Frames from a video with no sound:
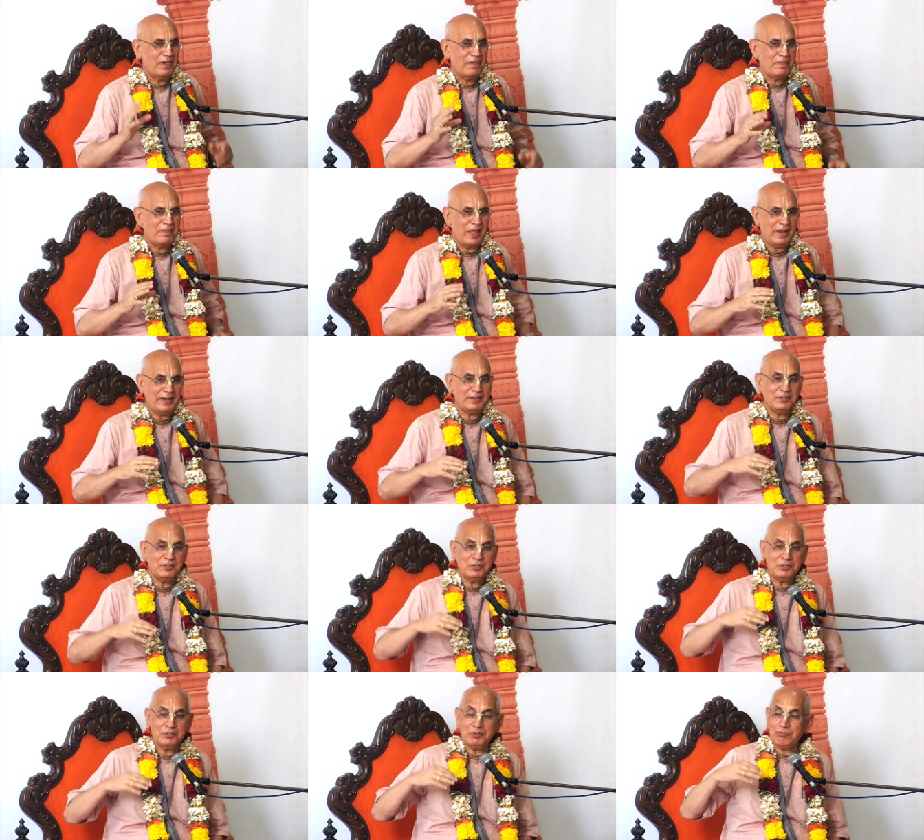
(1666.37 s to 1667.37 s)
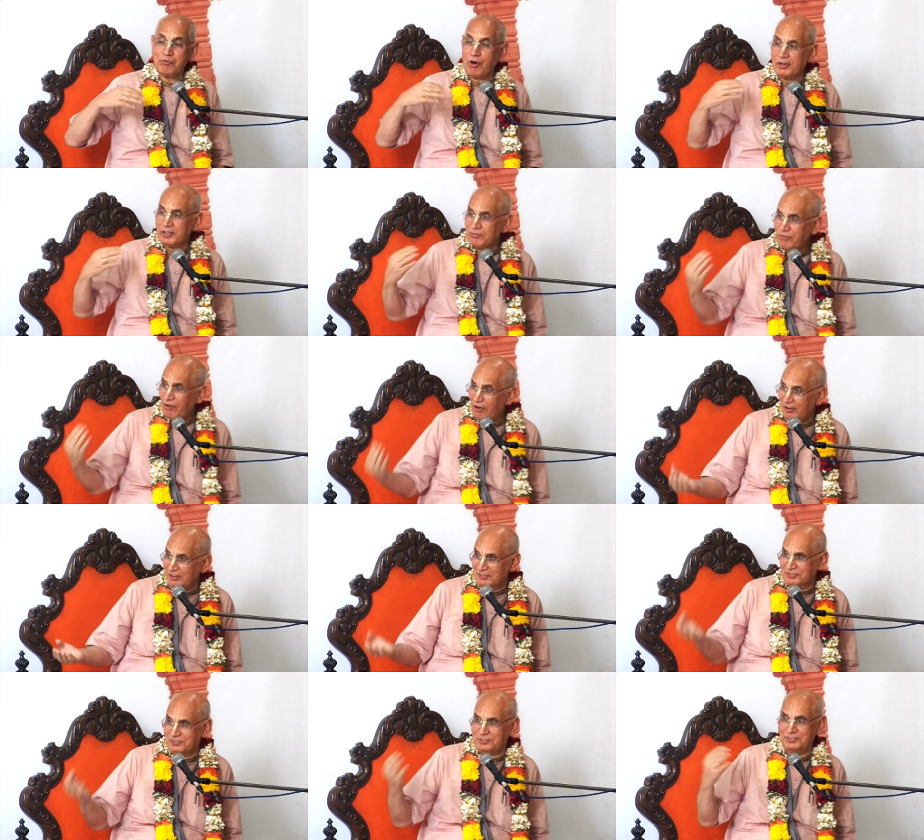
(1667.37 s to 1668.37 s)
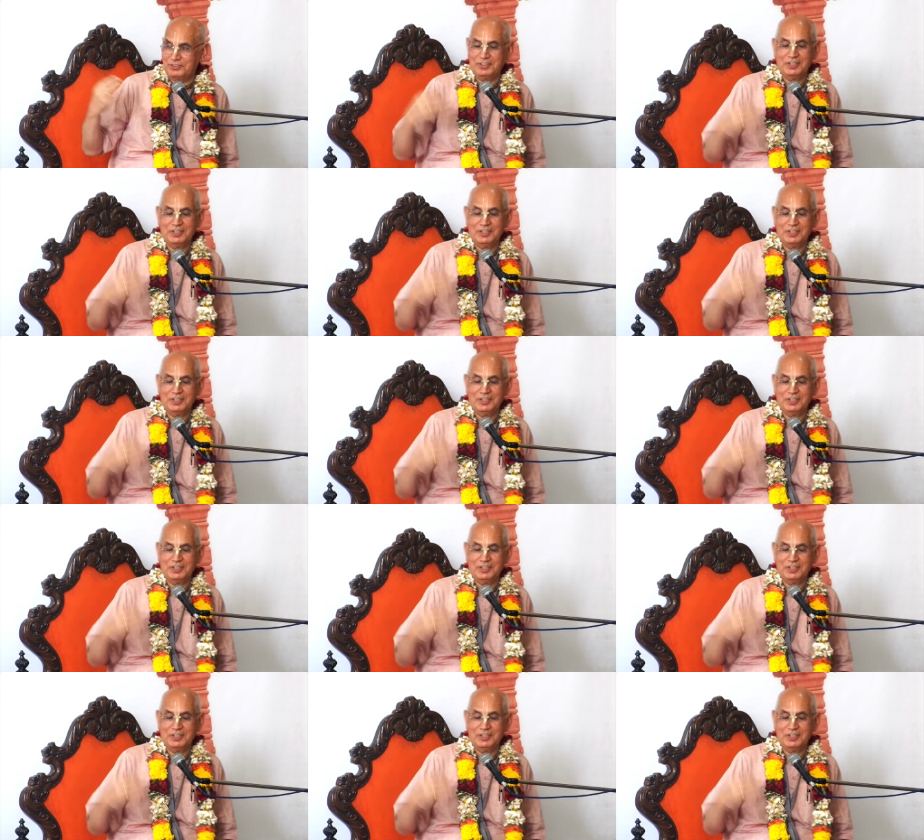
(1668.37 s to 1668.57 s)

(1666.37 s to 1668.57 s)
Then the waterfalls